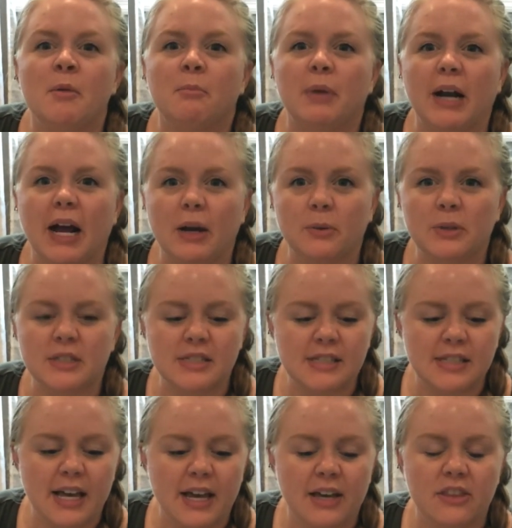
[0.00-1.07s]
But I would
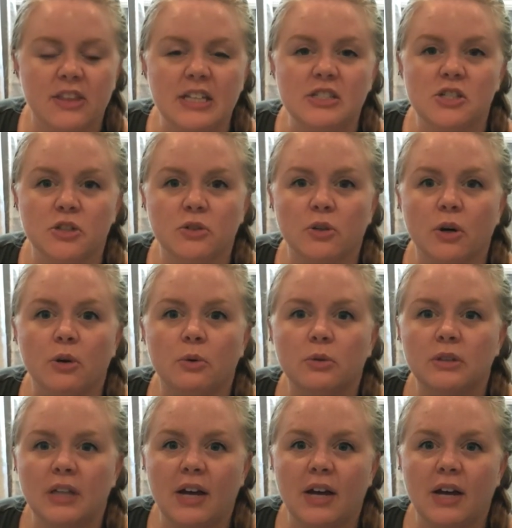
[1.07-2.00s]
say they do go